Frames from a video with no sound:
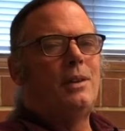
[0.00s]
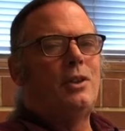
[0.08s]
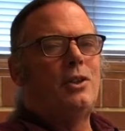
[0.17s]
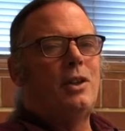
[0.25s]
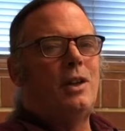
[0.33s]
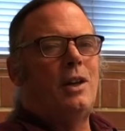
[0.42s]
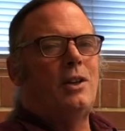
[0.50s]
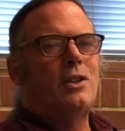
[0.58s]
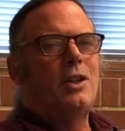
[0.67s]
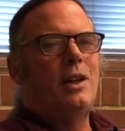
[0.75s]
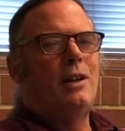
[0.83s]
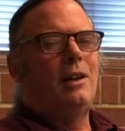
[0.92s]
Shinny and
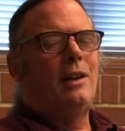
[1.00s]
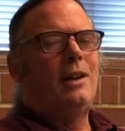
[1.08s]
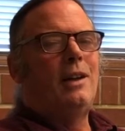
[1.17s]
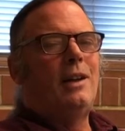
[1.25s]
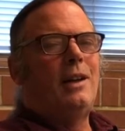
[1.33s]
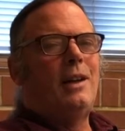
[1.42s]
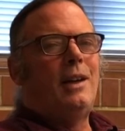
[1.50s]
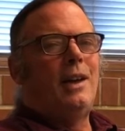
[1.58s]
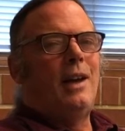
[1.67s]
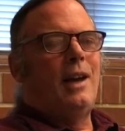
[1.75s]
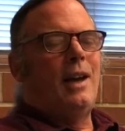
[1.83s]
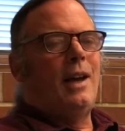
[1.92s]
Skele.
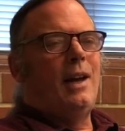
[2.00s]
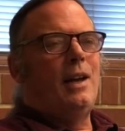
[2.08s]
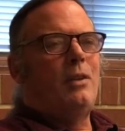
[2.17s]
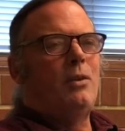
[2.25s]
And